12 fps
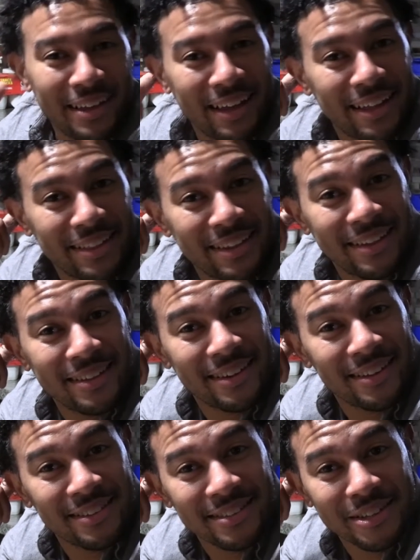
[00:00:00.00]
And then
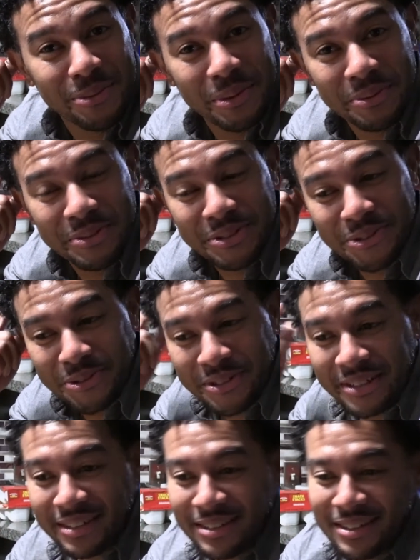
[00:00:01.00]
the other thing we was
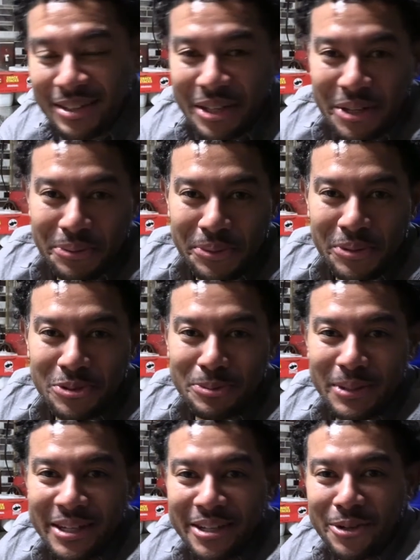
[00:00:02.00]
doing, we was
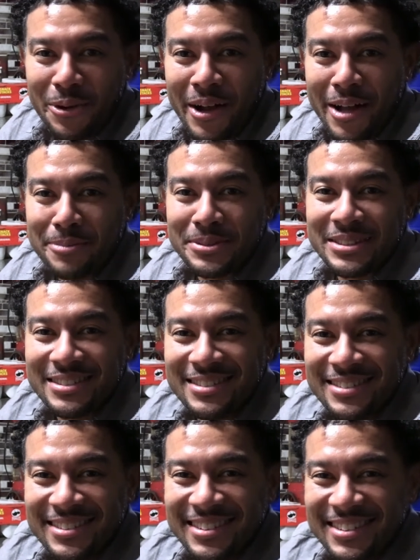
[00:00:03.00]
playing craps.
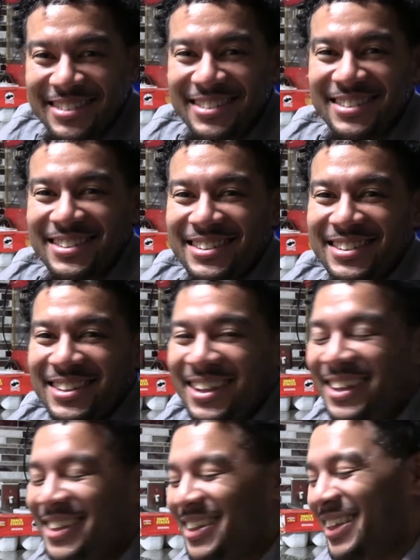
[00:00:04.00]

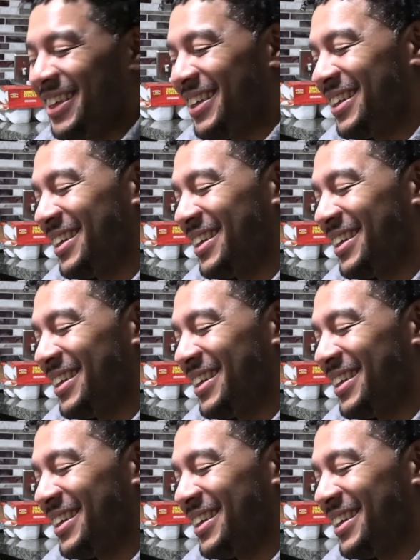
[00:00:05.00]
It